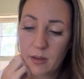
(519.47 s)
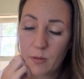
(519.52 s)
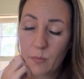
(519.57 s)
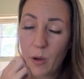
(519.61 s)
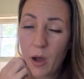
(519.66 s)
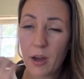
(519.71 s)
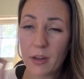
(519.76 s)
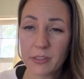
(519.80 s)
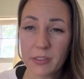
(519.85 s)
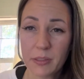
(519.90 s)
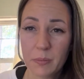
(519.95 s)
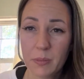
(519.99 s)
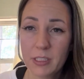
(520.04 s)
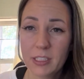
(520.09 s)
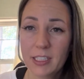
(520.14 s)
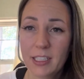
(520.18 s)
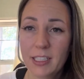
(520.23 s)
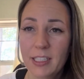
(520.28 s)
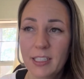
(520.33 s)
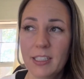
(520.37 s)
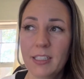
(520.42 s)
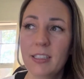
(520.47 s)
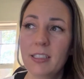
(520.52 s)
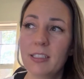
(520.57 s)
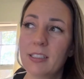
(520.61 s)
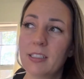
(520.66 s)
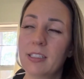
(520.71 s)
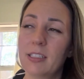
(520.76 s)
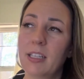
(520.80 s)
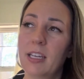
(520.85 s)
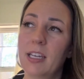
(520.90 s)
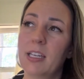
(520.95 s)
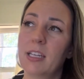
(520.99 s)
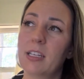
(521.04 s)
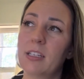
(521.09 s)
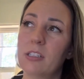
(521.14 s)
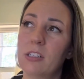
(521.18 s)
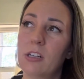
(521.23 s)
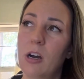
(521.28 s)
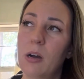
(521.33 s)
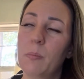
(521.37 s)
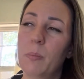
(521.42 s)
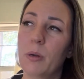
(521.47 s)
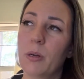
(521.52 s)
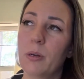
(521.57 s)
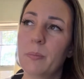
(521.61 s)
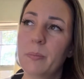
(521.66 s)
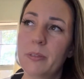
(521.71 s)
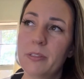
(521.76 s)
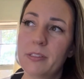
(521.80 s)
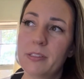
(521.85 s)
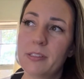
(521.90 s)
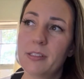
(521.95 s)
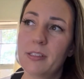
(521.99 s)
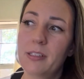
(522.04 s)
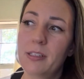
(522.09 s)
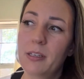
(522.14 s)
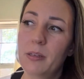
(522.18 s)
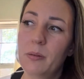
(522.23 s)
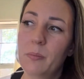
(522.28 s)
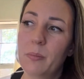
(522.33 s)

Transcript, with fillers: Possibly, like not purposely,